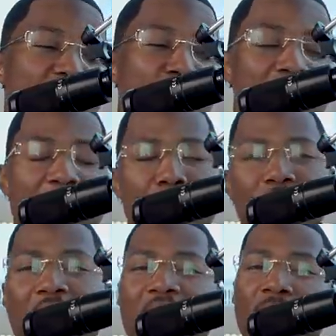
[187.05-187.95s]
you what I
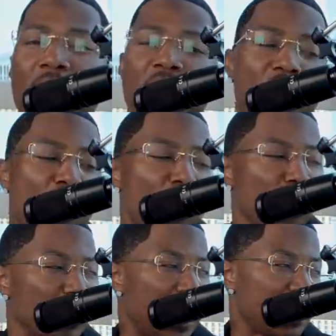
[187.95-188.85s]
apply in my
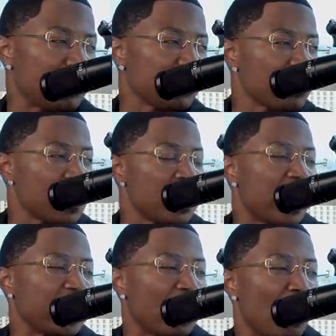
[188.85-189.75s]
own life.
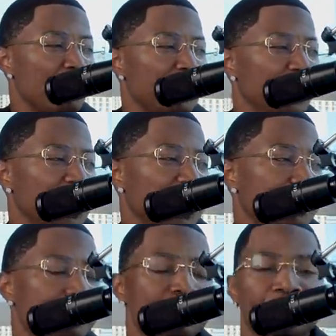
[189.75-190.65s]
And
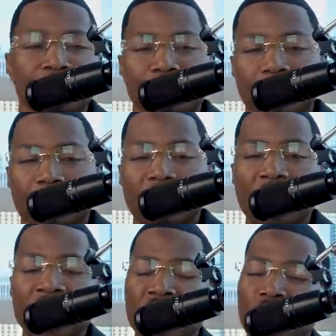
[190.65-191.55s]
hopefully
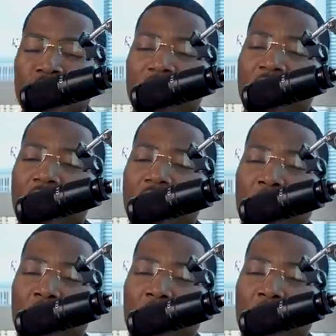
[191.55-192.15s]
you could uh,